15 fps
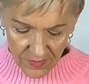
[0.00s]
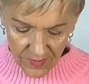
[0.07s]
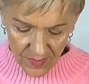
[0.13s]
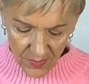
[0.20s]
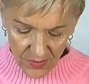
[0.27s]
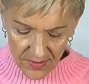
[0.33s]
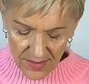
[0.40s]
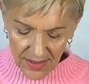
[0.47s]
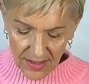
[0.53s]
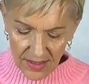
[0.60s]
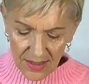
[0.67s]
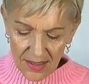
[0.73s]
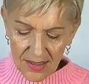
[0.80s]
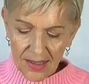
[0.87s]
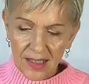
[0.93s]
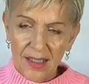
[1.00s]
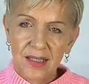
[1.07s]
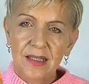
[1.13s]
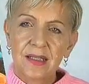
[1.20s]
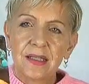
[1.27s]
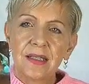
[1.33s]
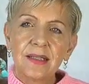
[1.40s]
And Spirit's saying you need to get
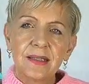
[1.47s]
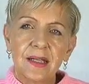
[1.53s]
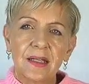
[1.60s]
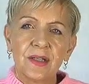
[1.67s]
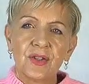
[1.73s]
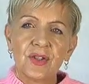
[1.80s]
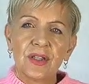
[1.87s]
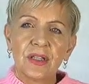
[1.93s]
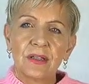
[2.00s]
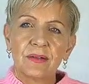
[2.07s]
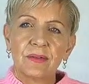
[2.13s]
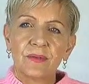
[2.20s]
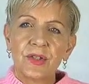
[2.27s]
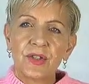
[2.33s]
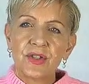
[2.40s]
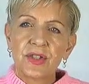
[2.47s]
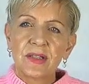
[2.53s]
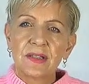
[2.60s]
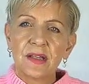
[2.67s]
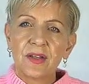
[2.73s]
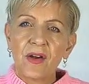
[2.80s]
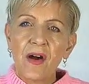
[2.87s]
into this energy, which
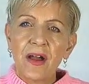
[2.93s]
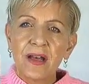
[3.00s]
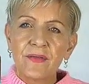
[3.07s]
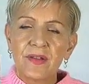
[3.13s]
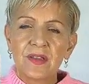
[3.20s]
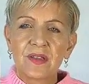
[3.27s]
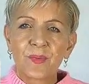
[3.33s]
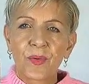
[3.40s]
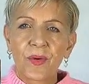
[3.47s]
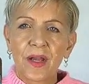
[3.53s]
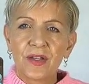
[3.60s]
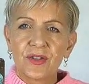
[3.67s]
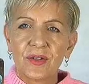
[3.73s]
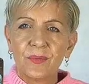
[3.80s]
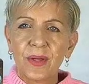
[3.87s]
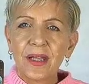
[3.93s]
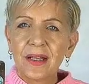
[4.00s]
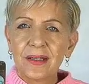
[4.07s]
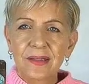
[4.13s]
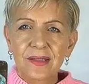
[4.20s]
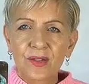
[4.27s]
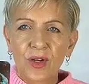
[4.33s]
is the nine of inspiration, being
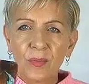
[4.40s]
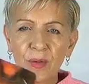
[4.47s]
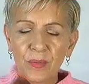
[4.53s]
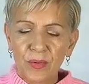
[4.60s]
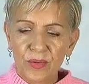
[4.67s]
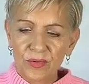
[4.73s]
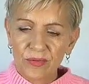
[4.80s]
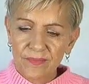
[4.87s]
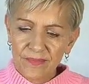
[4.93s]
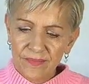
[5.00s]
unstoppable.